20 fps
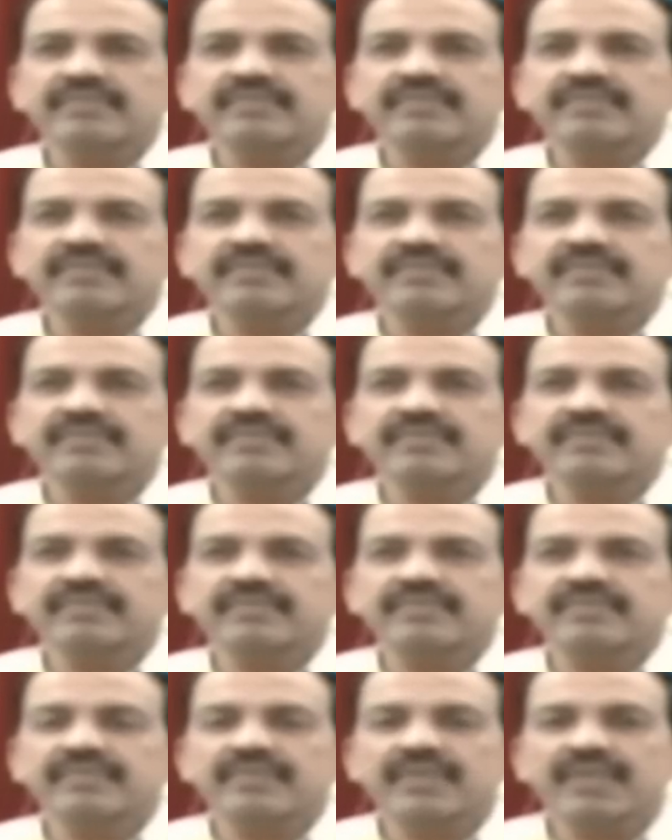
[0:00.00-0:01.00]

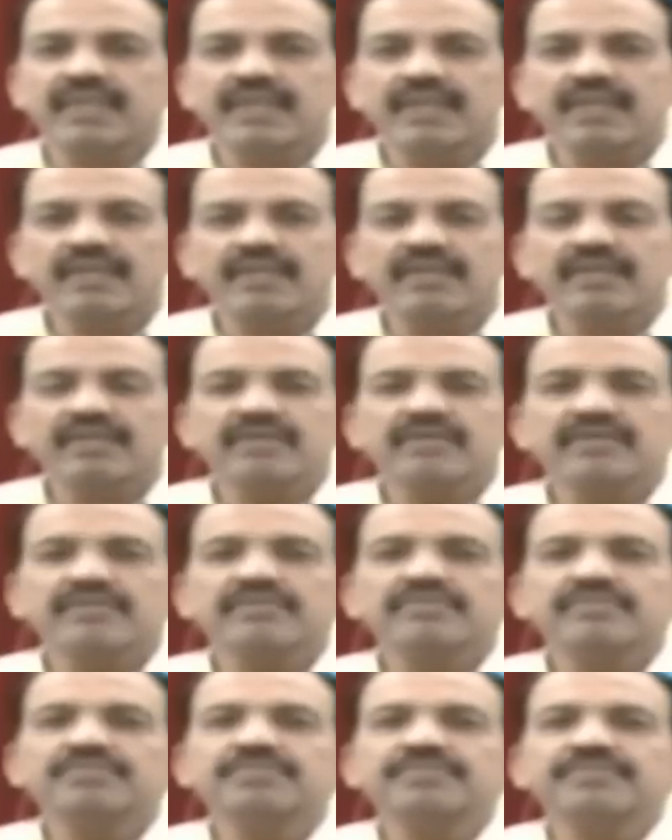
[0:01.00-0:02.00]

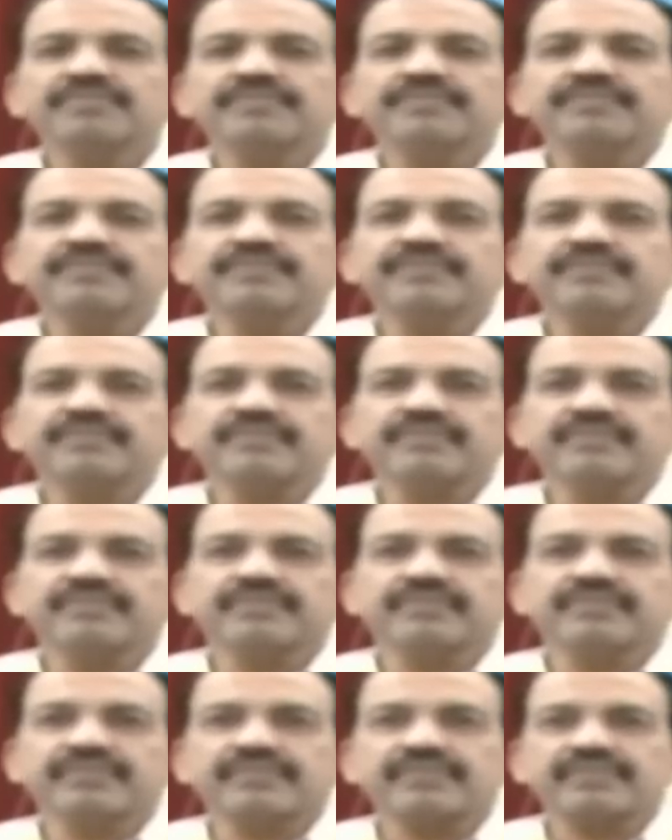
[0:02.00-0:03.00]

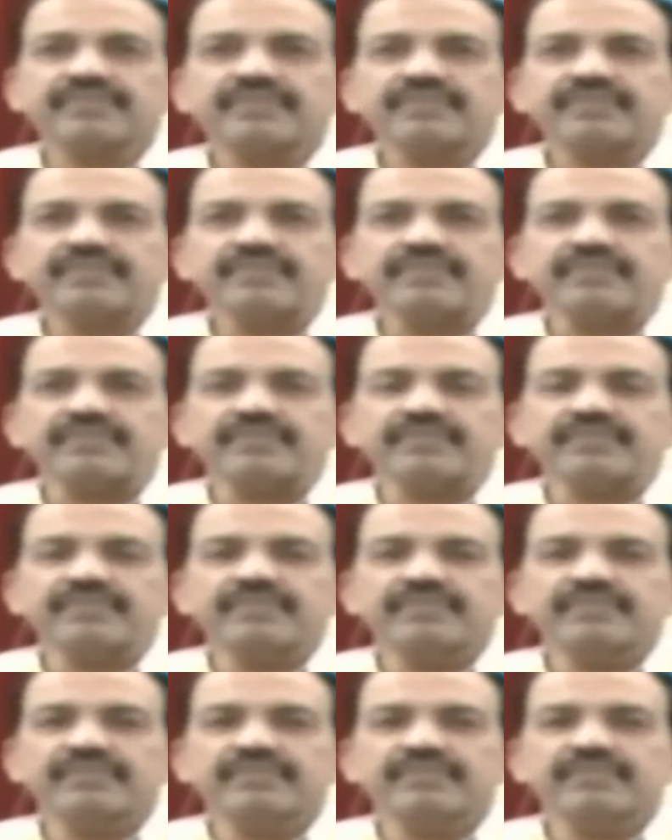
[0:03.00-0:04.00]

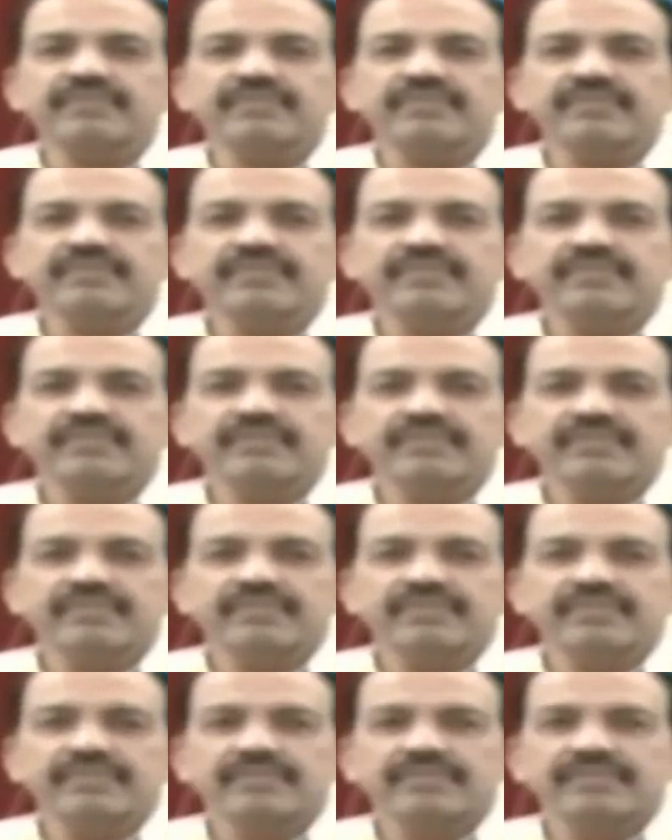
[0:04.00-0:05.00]

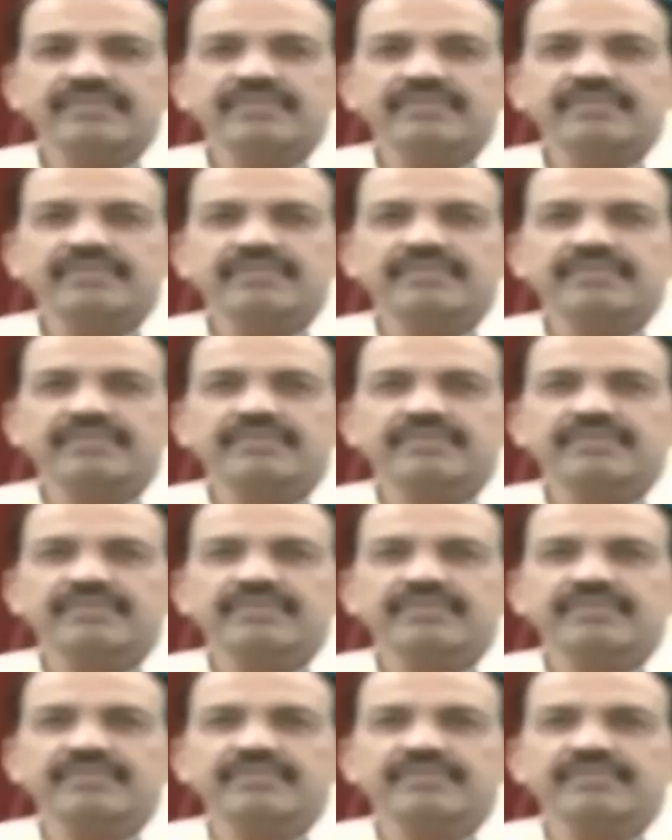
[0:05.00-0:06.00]

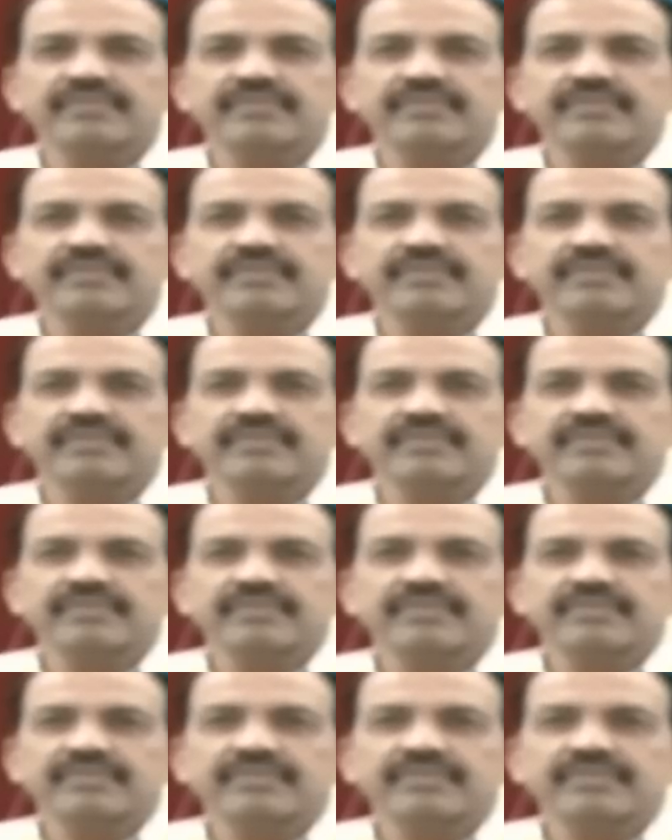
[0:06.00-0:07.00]

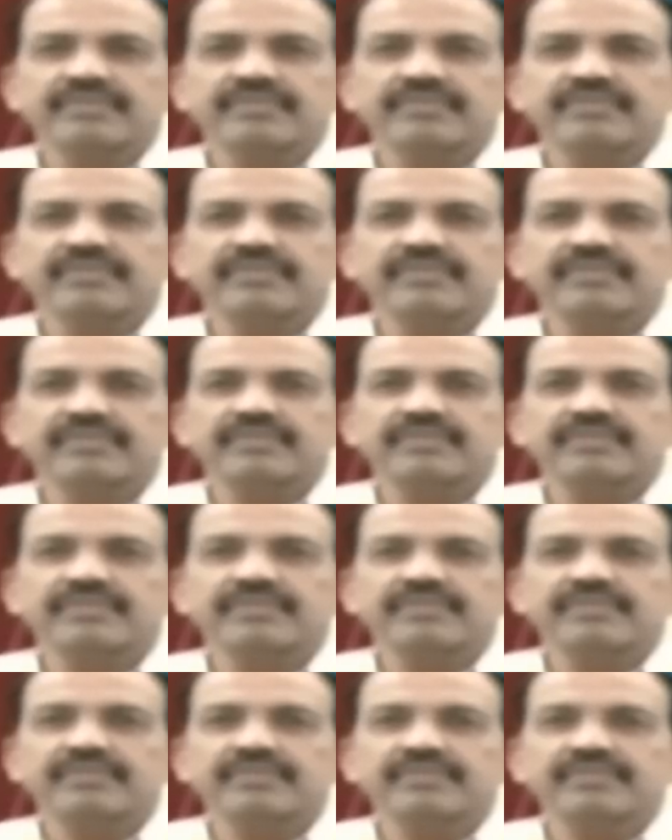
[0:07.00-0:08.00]
No words are spoken by the person on screen.